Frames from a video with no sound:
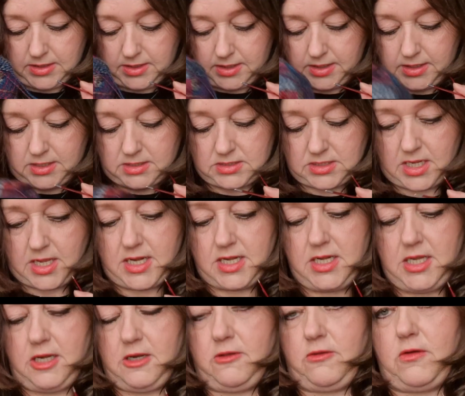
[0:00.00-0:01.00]
And I
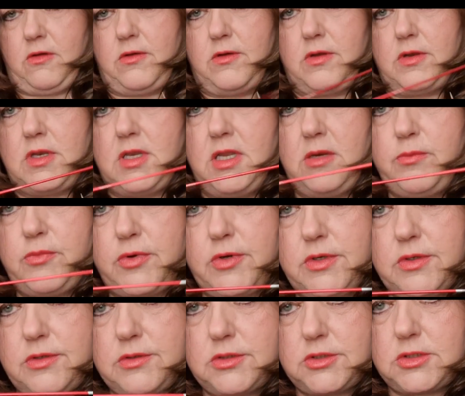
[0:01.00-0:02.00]
knit it on Knit
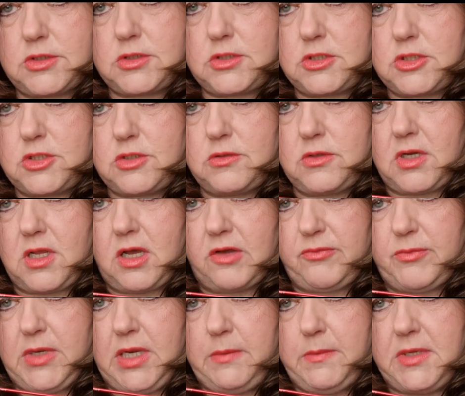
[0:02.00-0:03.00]
Pro's
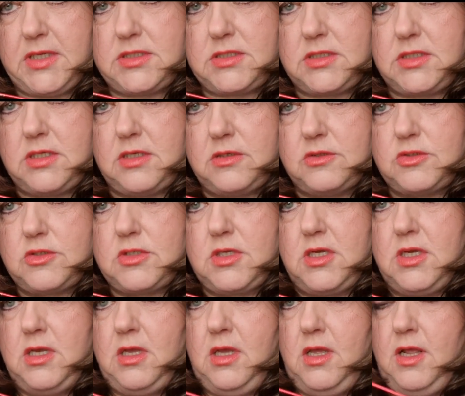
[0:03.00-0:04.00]
2.5mm needles.
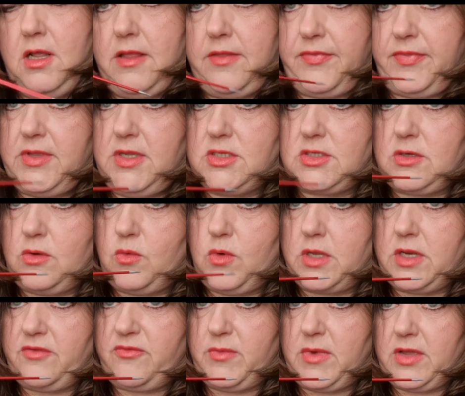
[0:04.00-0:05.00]
These are
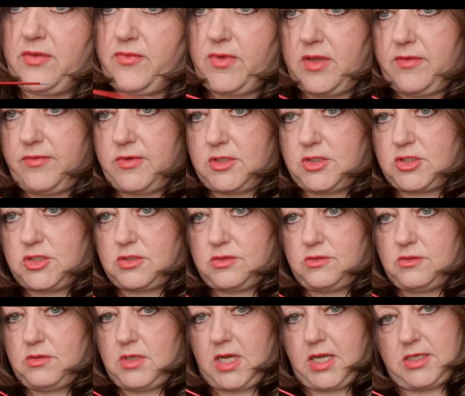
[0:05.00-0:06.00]
one of my favorites
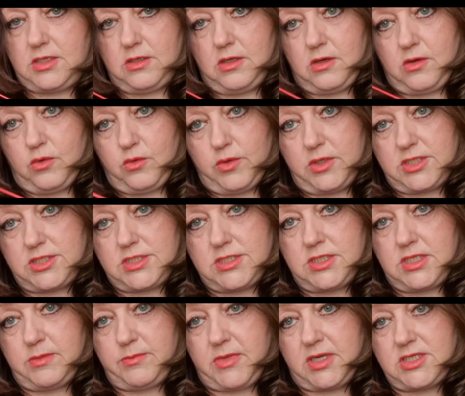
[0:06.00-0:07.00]
too. I always
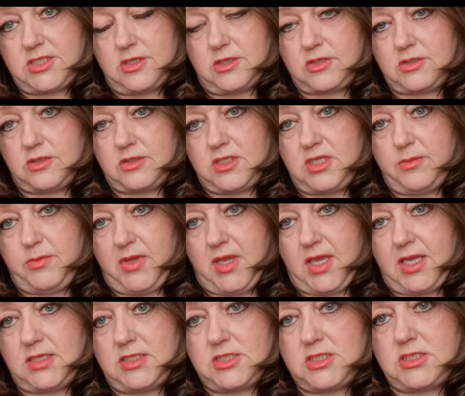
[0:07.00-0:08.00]
knit my socks on
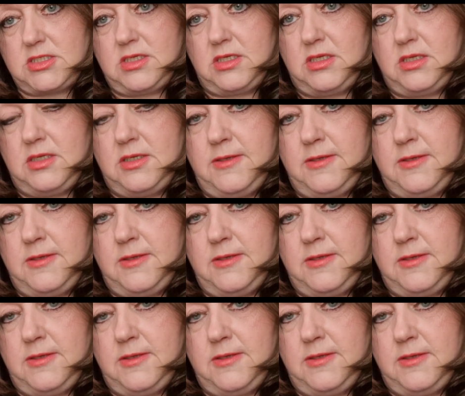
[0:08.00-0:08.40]
DPNs.